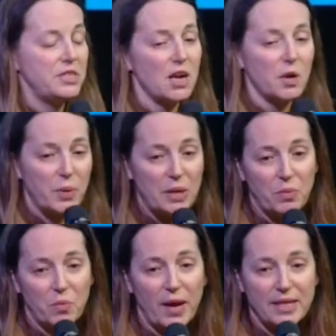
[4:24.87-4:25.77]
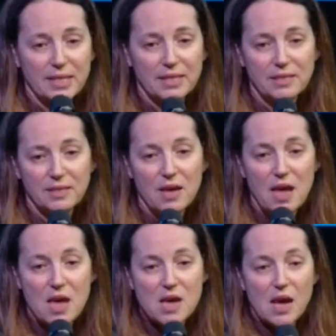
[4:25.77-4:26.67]
young people waiting to
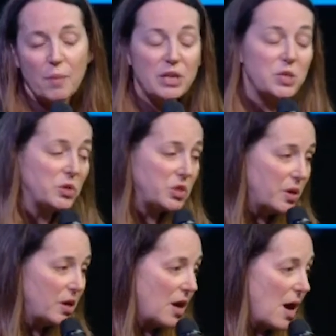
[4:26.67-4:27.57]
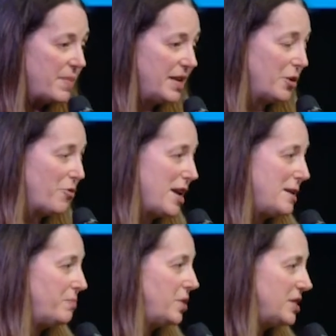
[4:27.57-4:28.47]
come in to do a meet and
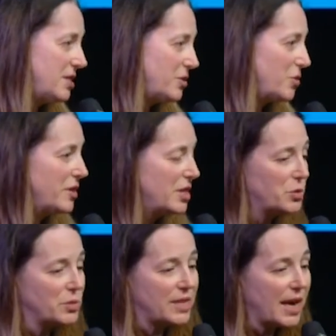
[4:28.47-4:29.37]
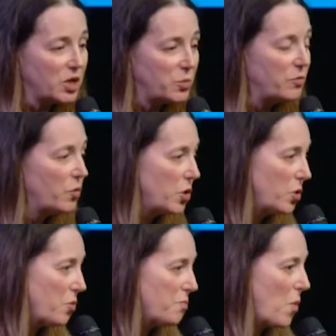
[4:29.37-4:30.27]
greet, which is the sort of initial stage before
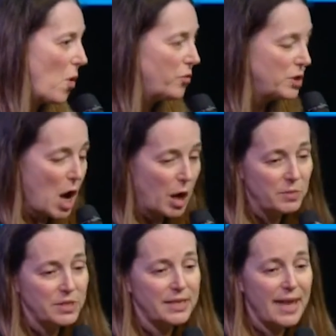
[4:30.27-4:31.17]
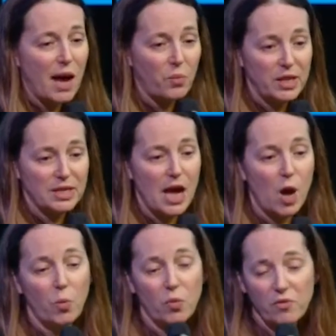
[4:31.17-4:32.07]
you're offered a home to see how we can
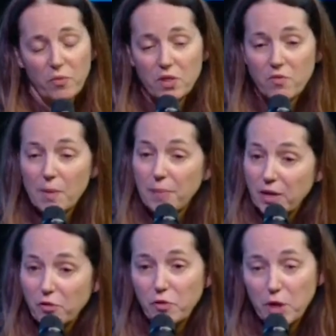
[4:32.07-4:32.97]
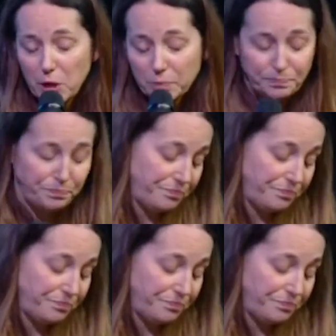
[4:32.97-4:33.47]
help or if we're the right place for you.